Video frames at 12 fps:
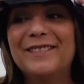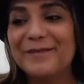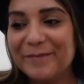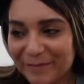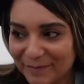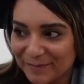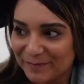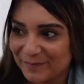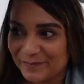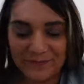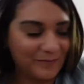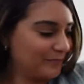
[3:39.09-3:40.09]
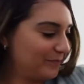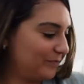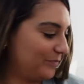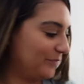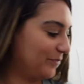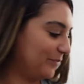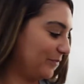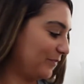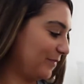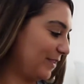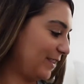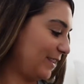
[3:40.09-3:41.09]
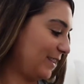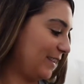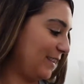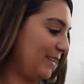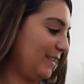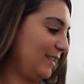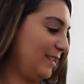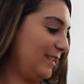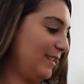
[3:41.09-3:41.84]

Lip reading: [no speech]